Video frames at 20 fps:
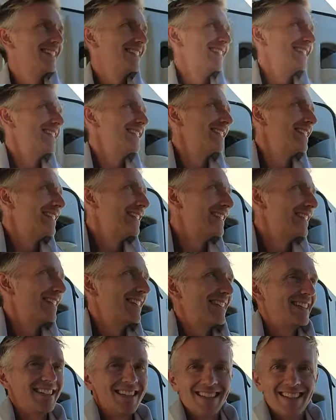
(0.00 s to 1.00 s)
That,
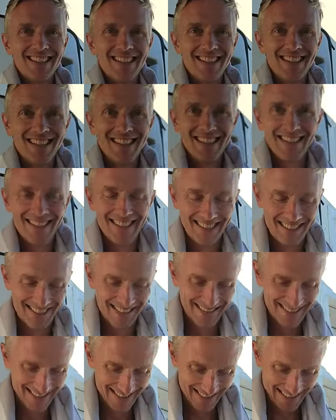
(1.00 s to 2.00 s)
or you're going to be a feast
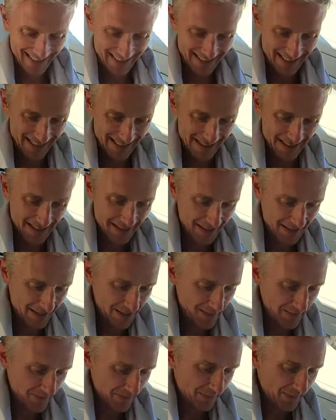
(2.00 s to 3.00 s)
for
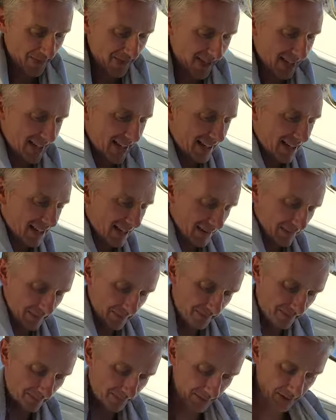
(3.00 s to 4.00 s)
mosquitoes. Yes.
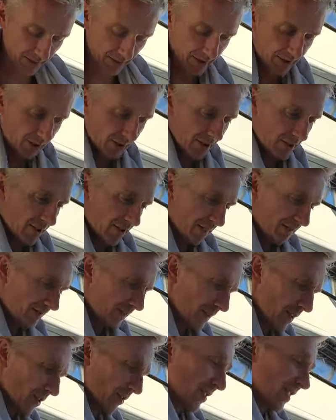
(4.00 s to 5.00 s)
Oh, gosh.
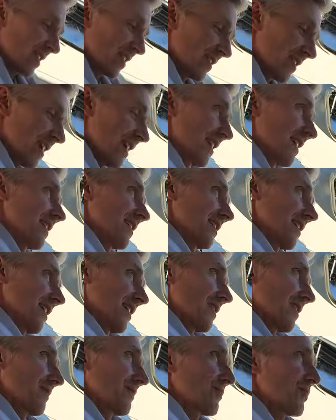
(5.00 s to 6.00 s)
Or a stick,
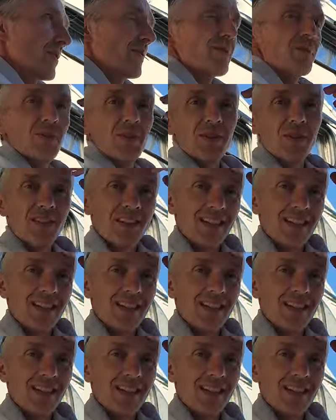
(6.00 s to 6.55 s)
kind of driftwood